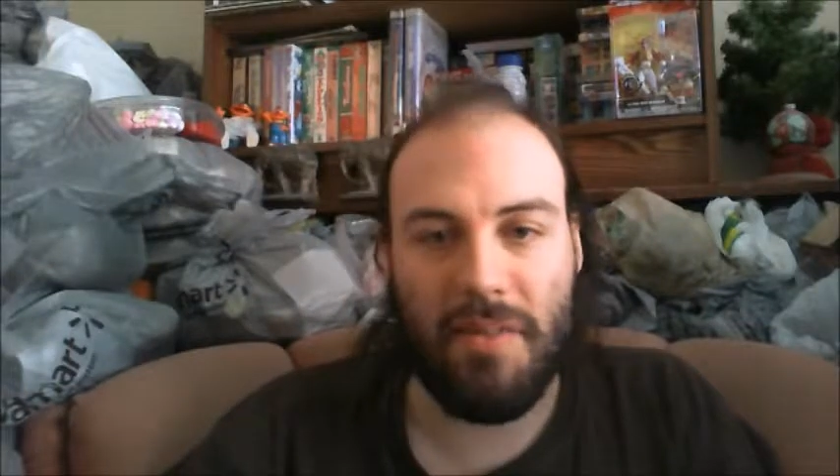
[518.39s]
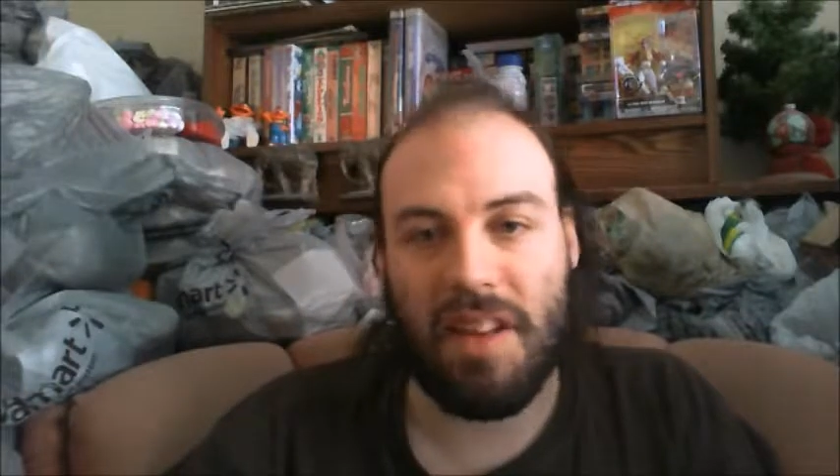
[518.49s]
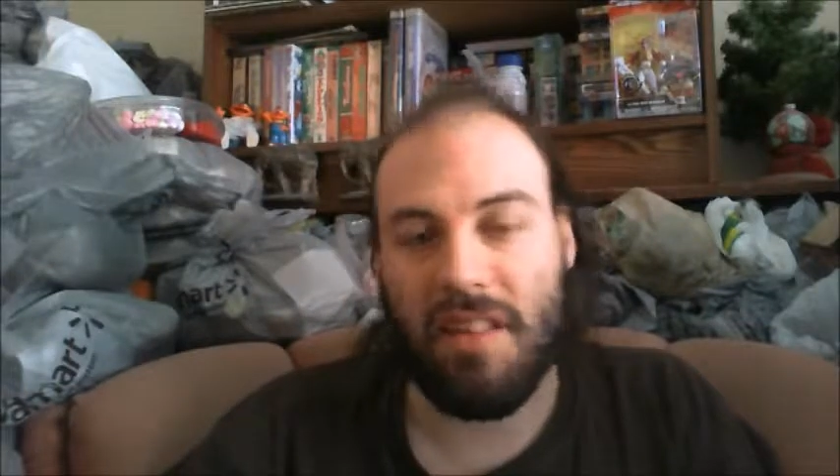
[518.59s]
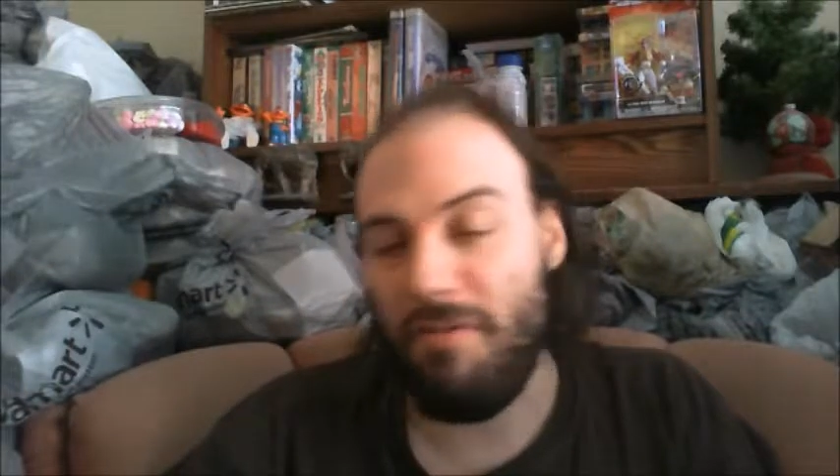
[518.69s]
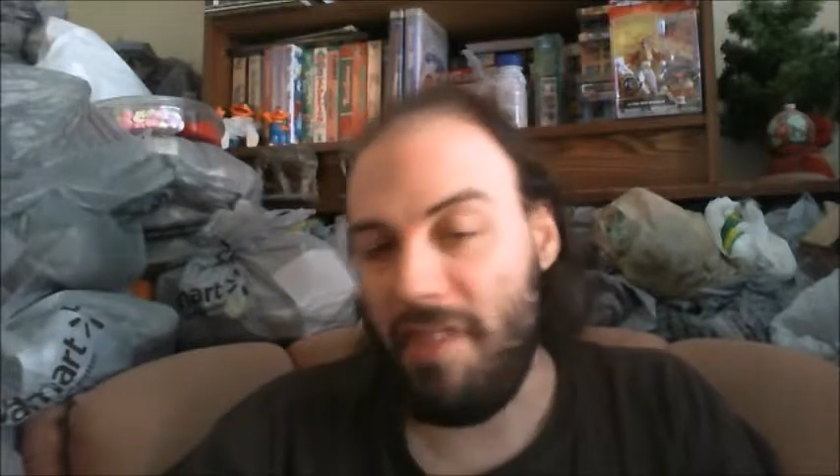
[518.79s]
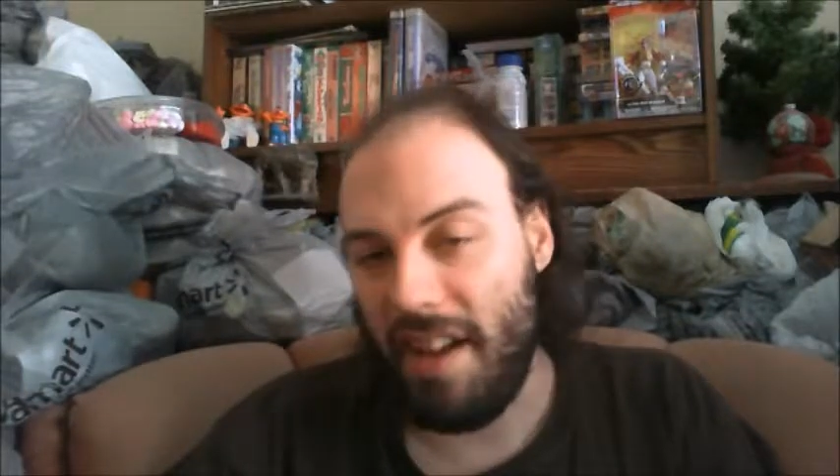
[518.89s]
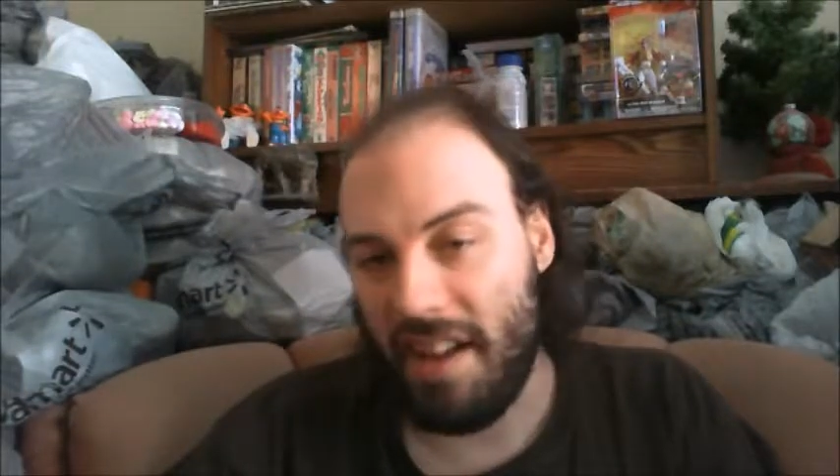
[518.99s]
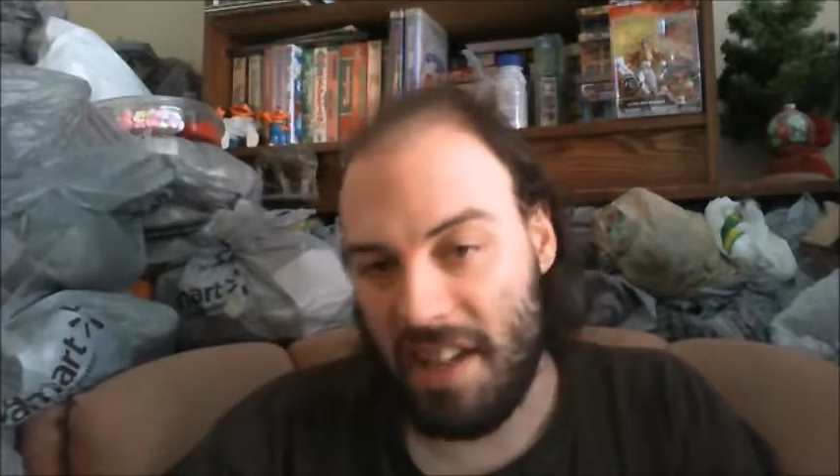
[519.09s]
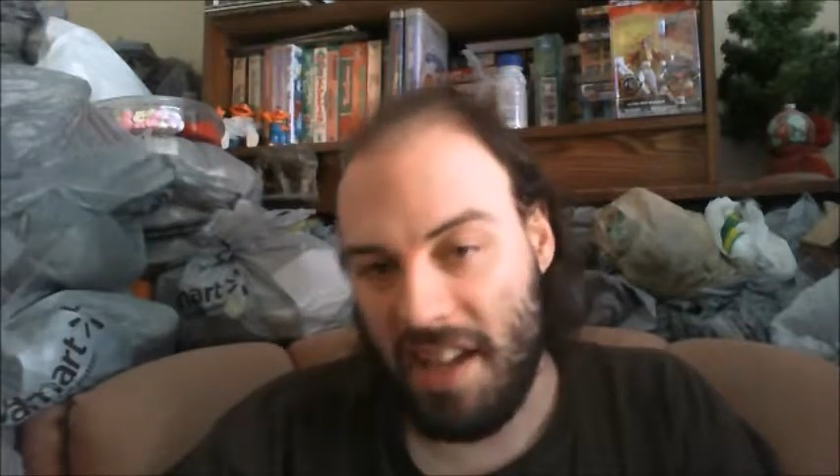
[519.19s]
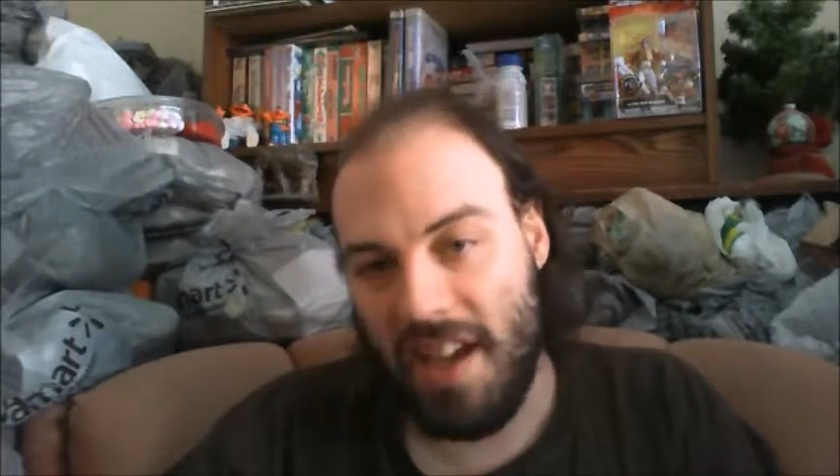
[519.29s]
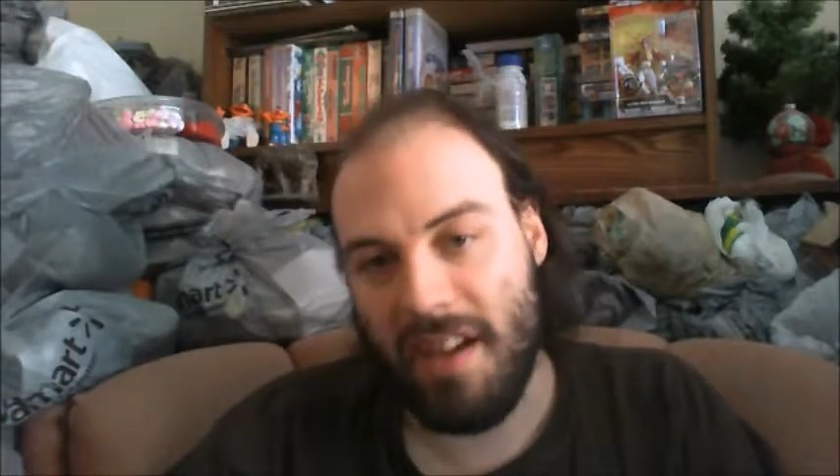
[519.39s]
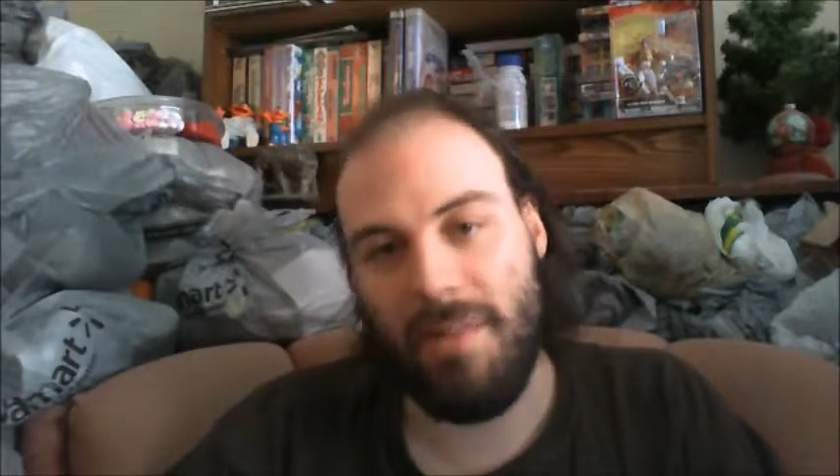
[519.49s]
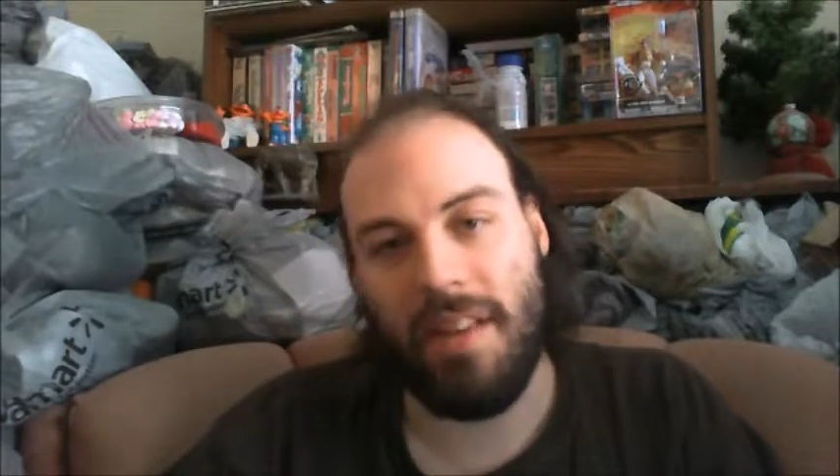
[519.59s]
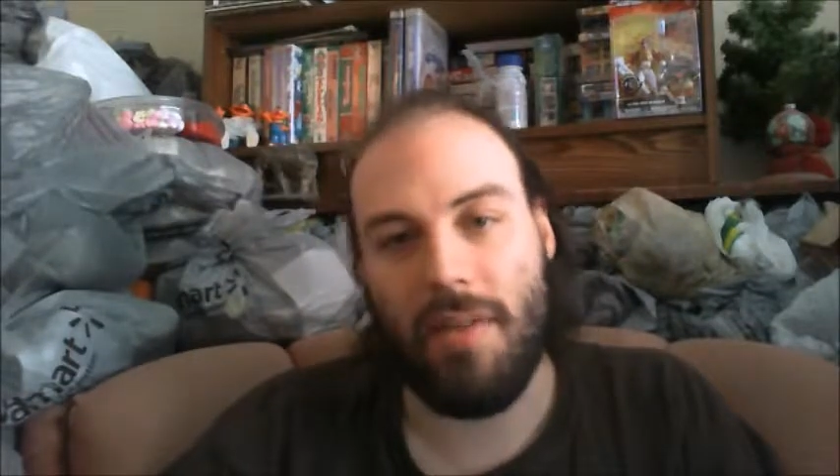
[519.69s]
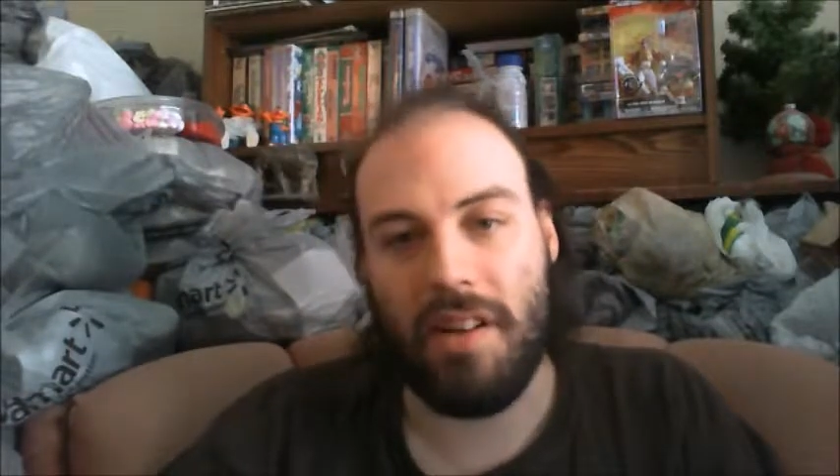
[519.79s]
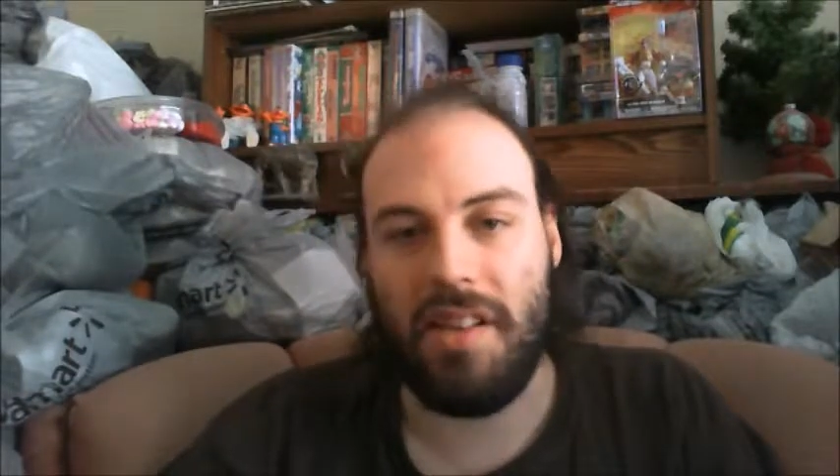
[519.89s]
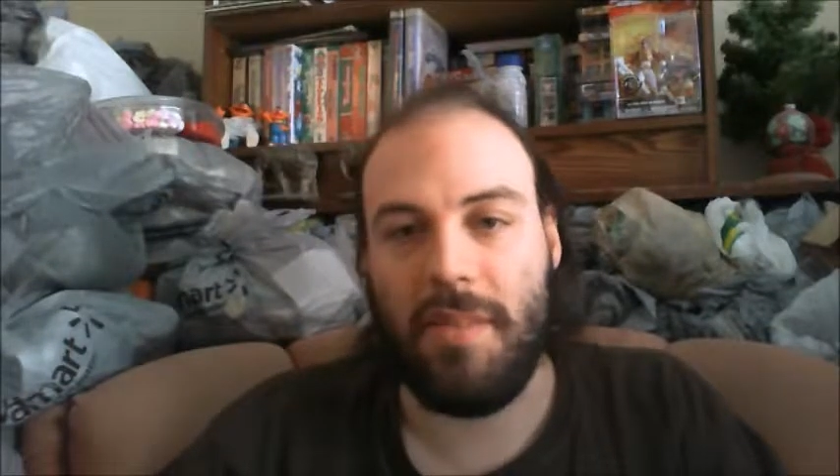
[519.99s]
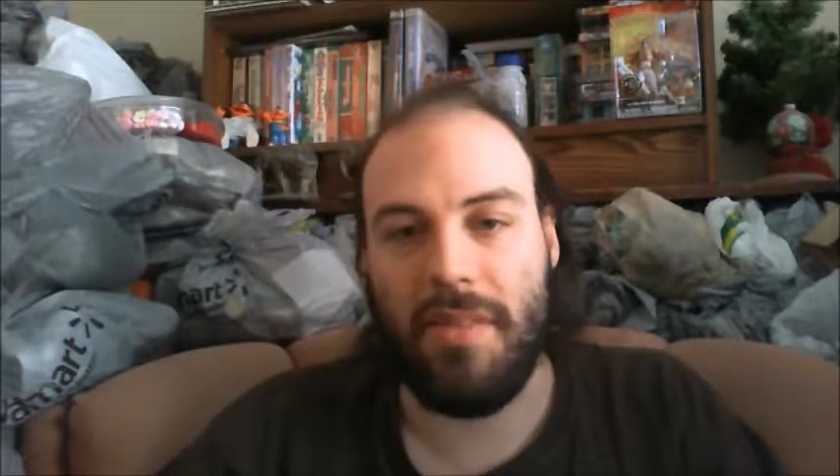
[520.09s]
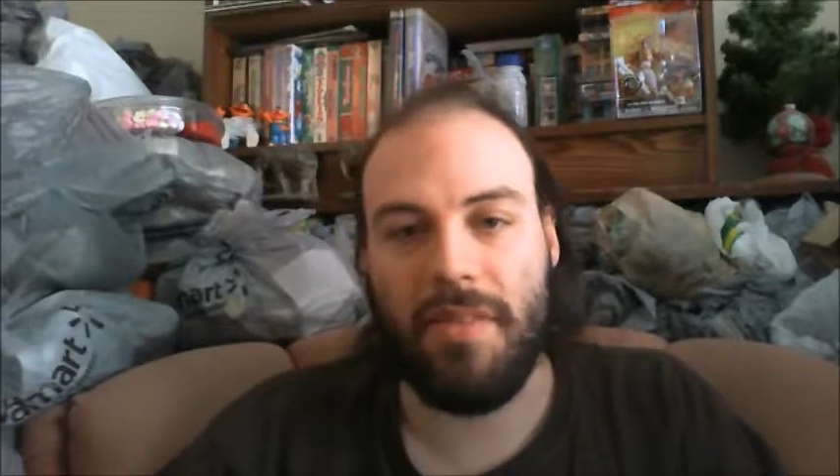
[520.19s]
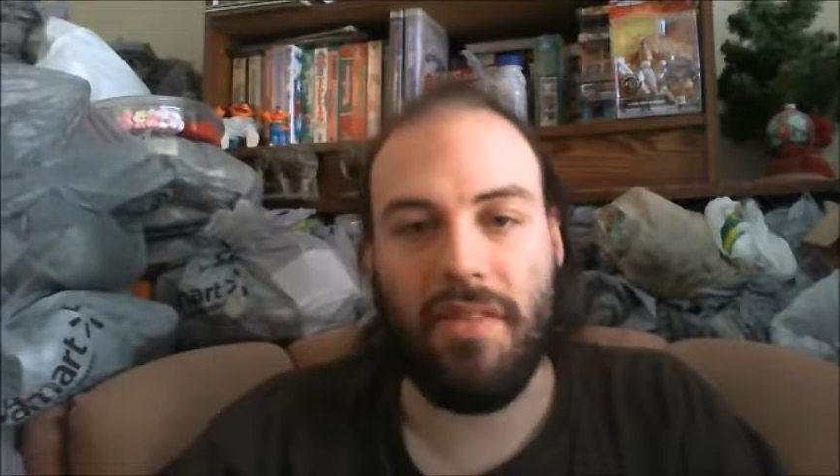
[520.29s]
which I don't really actually care because I watched
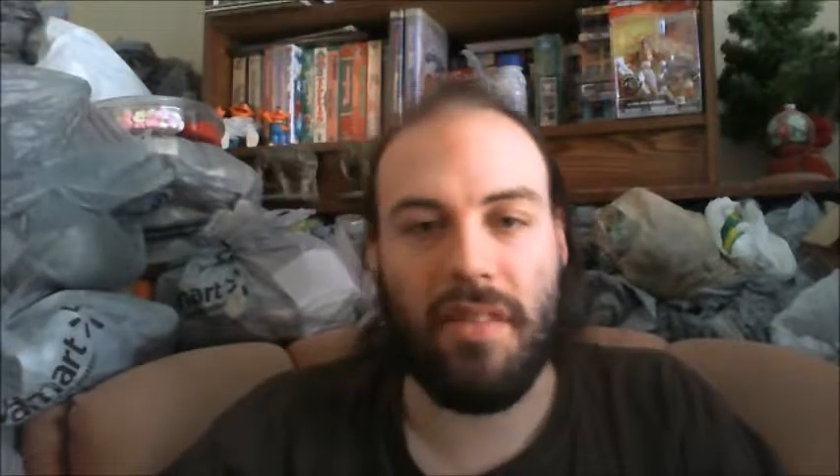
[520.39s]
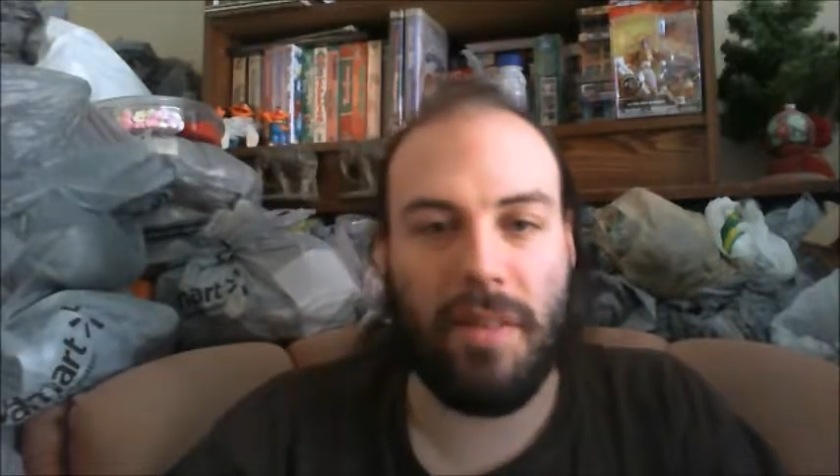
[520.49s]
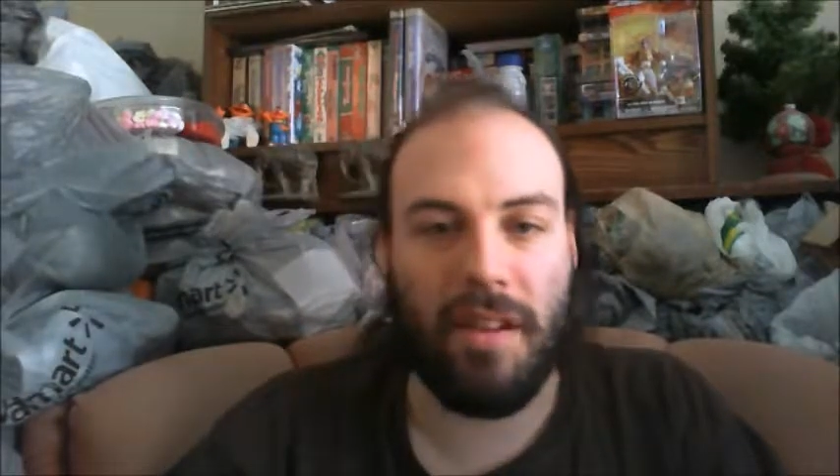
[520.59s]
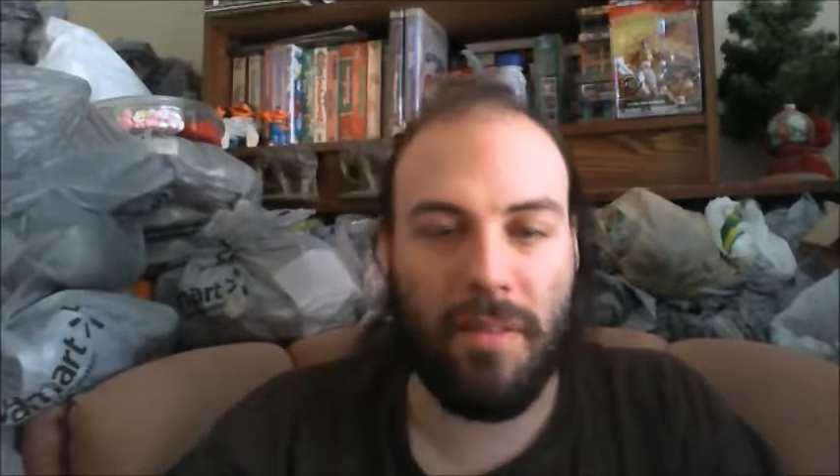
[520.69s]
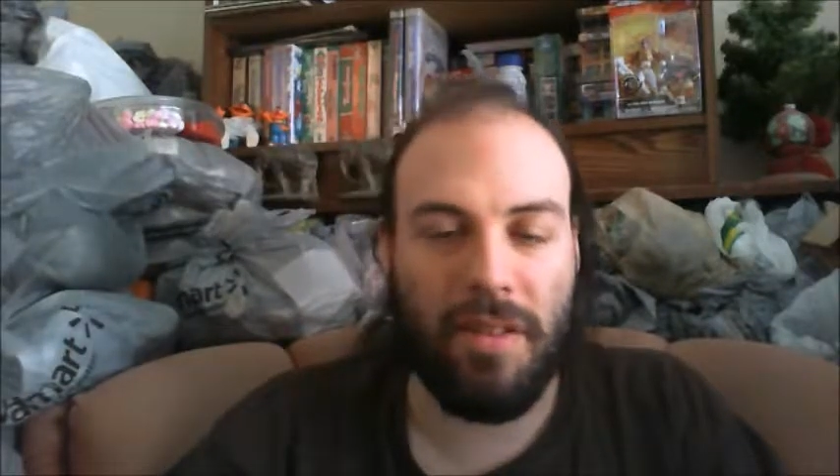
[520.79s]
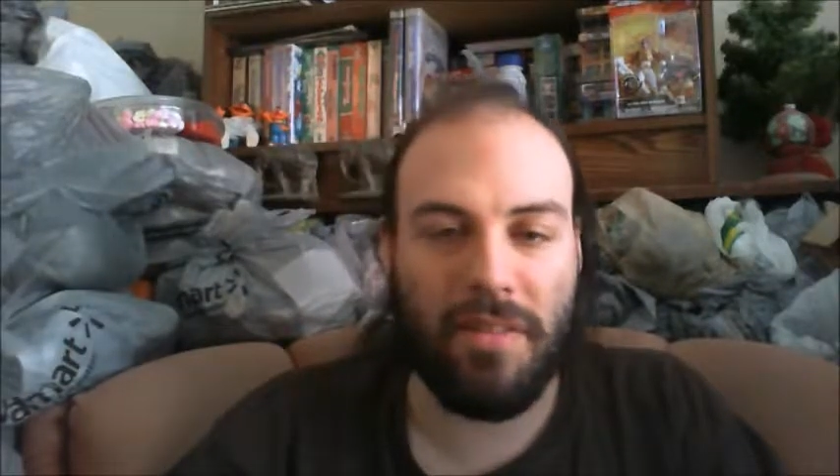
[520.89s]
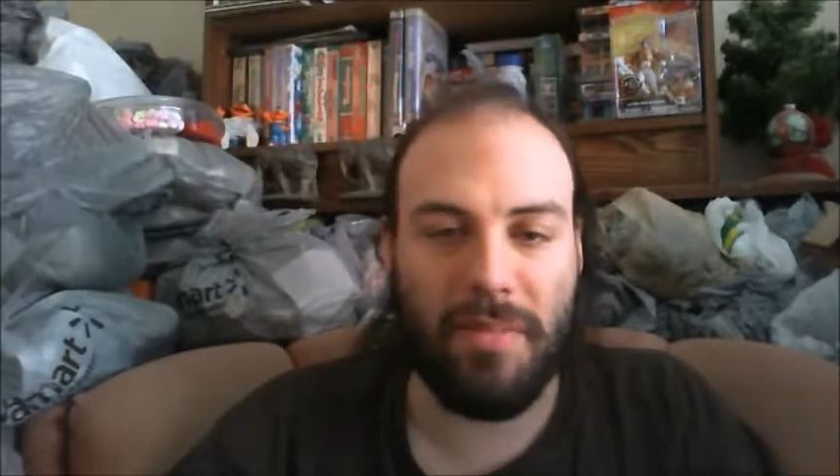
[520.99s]
episodes on my computer.